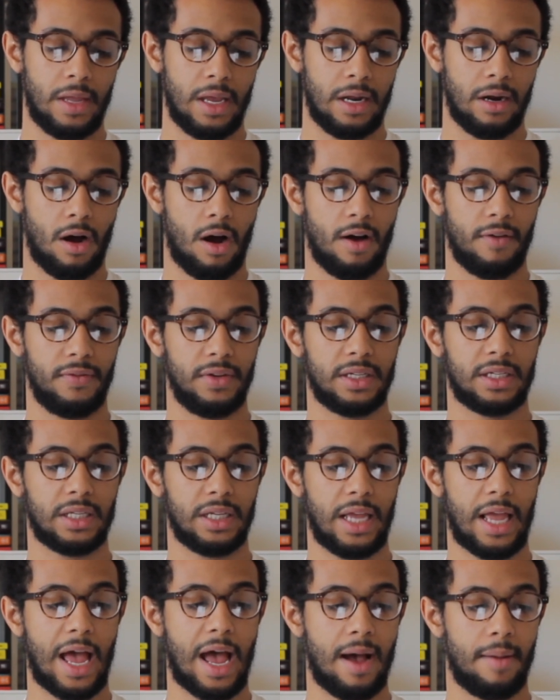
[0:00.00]
And
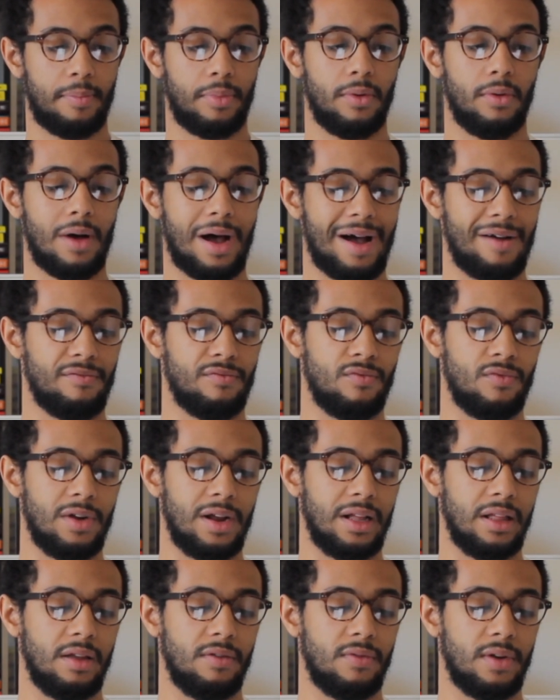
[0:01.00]
obviously Apple, I
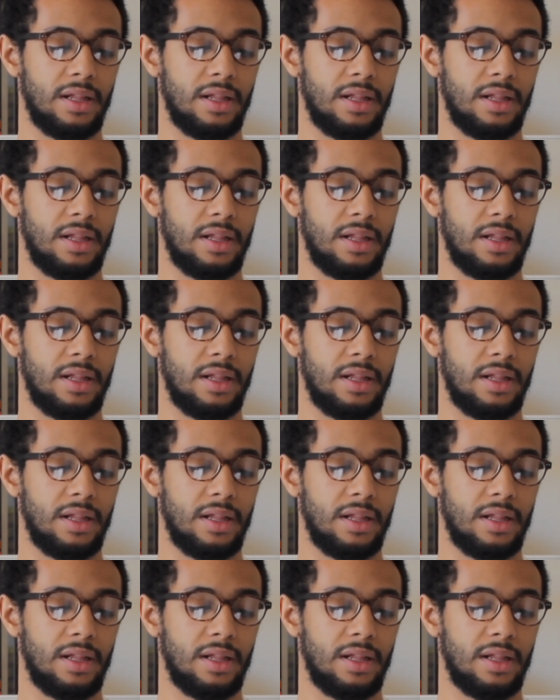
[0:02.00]
really,